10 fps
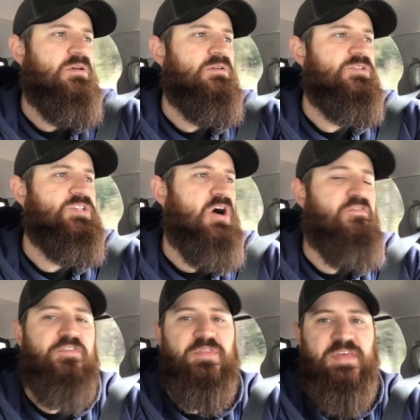So
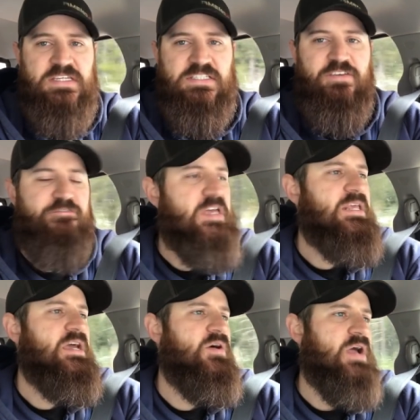for this
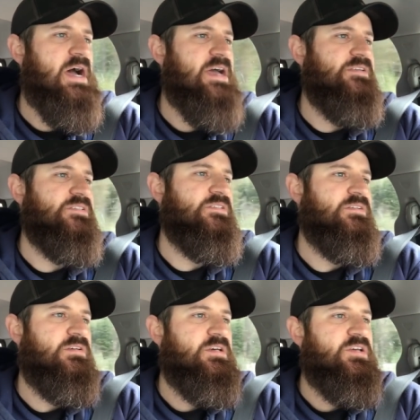video, guys,
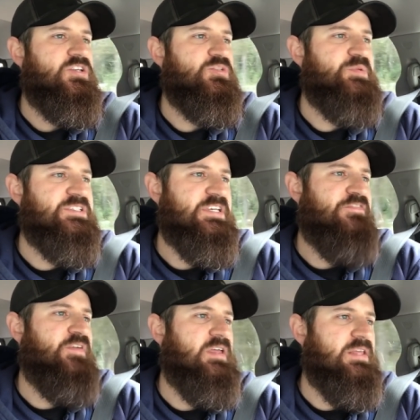
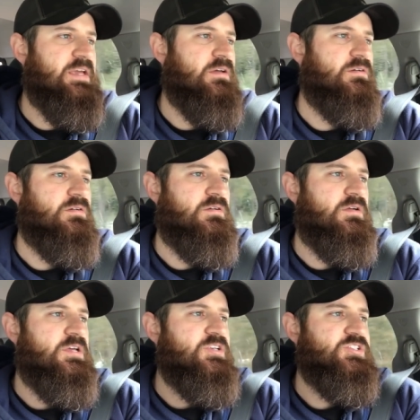specifically,
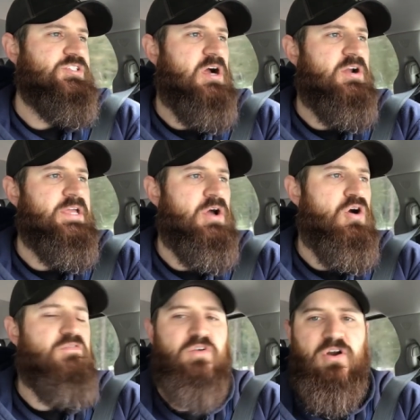starting
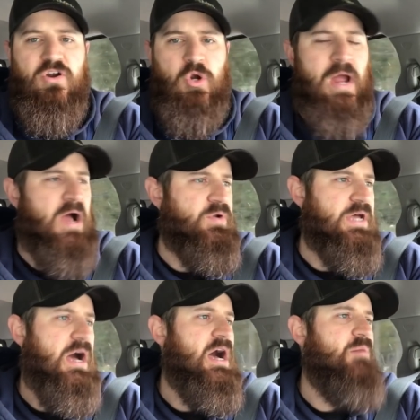over, ground
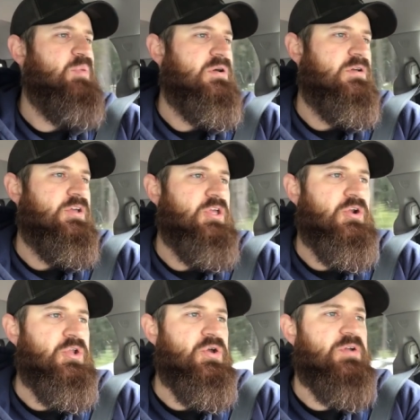up,
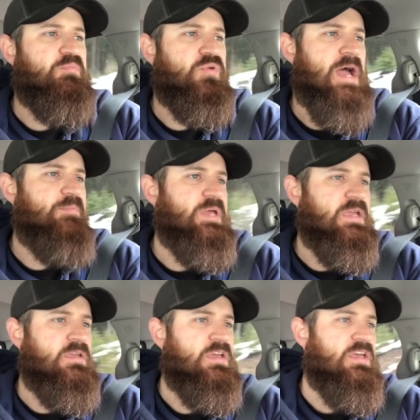you're new to
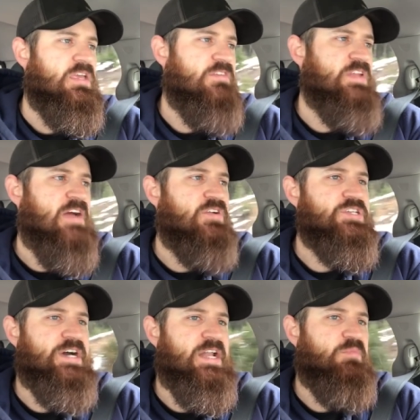prepping, you've never
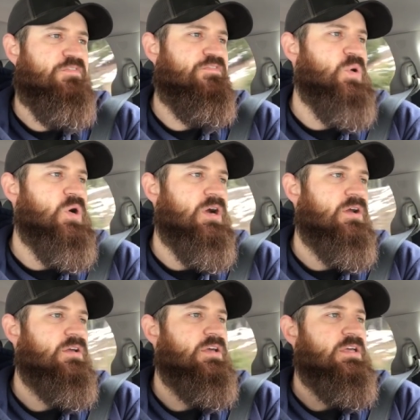done it before,
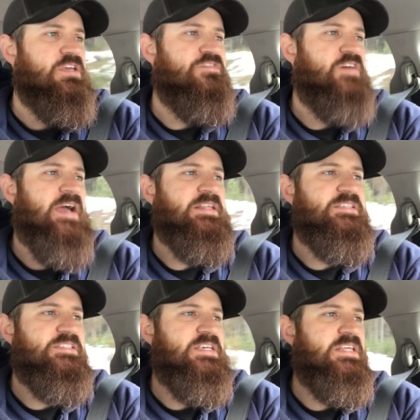you finally
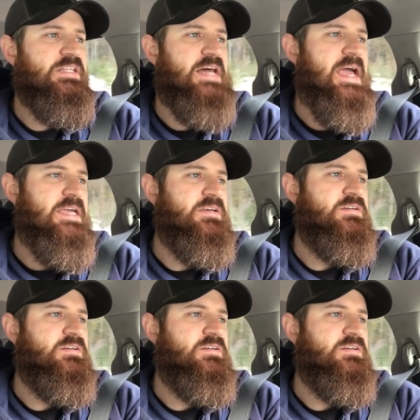see the light,